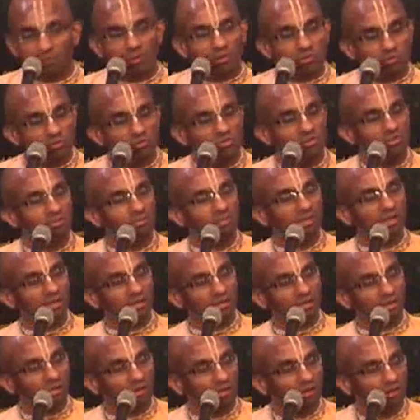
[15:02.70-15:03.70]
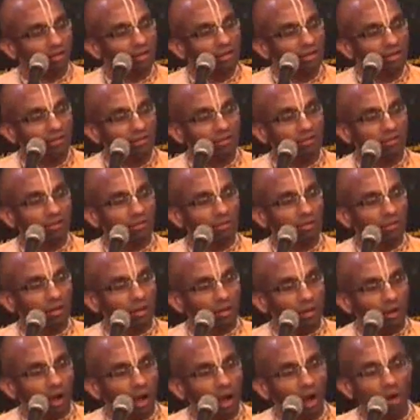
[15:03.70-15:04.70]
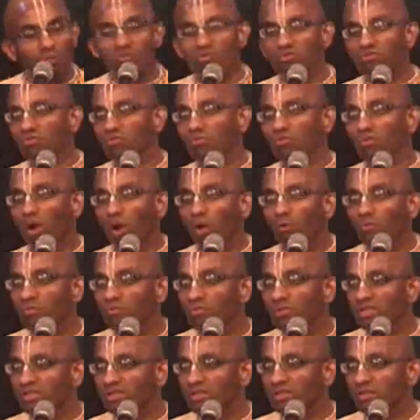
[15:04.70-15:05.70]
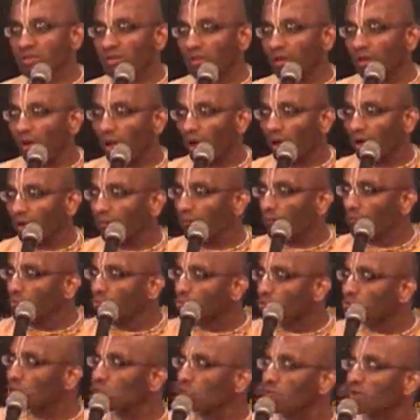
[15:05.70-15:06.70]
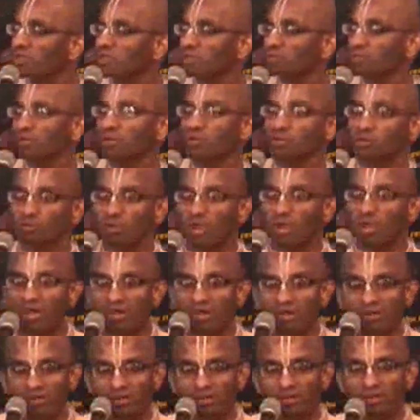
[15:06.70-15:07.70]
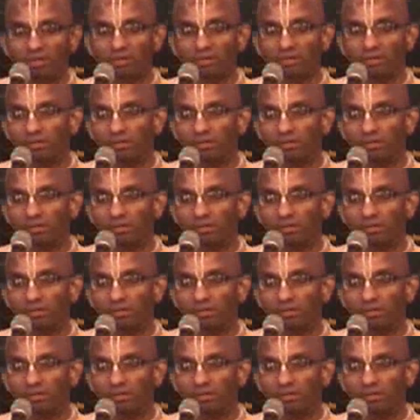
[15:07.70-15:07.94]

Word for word: So similarly, how do, how do we uh, move towards spirituality?